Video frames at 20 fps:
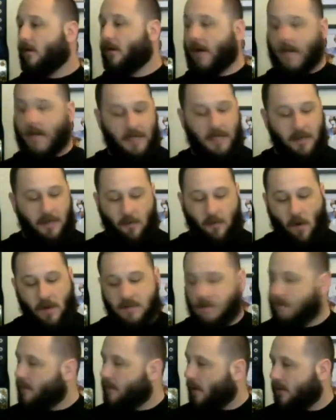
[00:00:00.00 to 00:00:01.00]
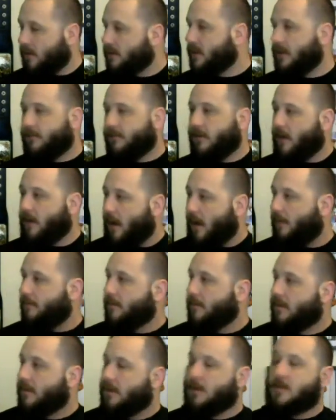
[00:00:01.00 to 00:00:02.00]
and he wasn't about to give it
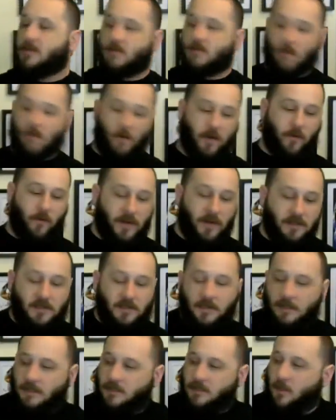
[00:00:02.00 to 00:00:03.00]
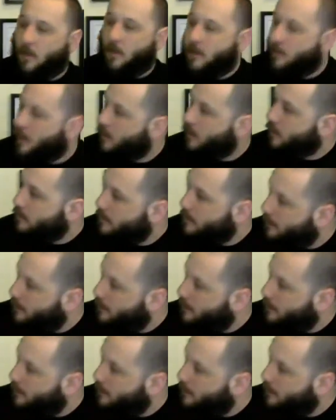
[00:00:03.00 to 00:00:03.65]
up. So he went with